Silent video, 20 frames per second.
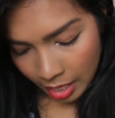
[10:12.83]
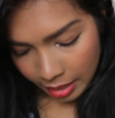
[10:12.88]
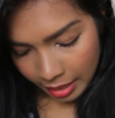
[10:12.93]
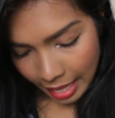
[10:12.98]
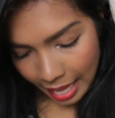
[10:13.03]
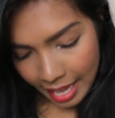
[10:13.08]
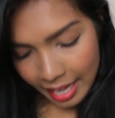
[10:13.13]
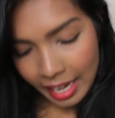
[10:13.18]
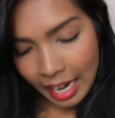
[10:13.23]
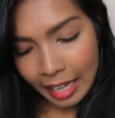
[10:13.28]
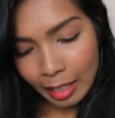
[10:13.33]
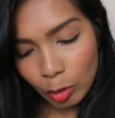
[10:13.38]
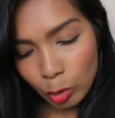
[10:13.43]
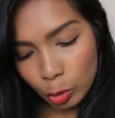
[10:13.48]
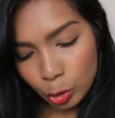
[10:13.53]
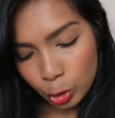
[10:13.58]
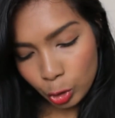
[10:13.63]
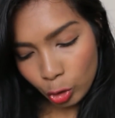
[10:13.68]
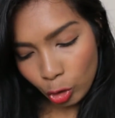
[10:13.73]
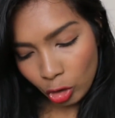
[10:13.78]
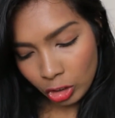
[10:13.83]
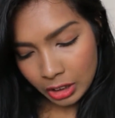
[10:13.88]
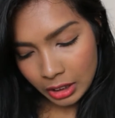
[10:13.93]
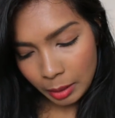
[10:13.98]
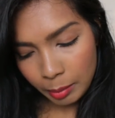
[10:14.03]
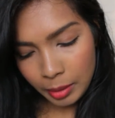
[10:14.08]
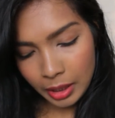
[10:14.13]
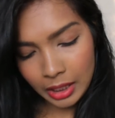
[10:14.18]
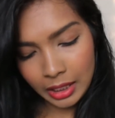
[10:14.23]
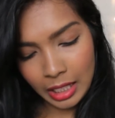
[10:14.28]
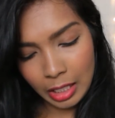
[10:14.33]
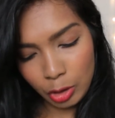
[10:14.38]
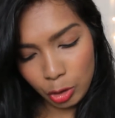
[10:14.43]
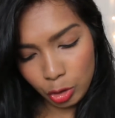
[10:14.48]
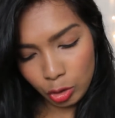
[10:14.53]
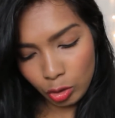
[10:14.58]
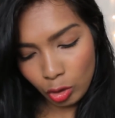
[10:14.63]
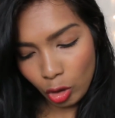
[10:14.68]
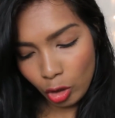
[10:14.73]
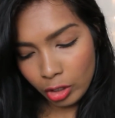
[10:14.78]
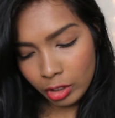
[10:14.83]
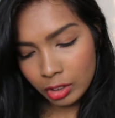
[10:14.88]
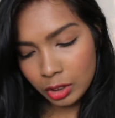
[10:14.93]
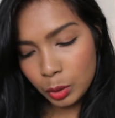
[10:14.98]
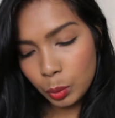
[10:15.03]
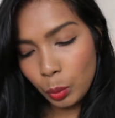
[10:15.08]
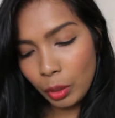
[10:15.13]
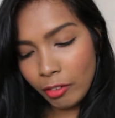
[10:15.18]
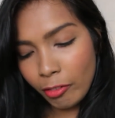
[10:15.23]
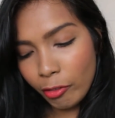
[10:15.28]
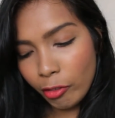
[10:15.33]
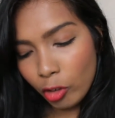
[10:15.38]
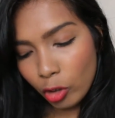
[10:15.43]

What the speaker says: Then I also got some essential oils. We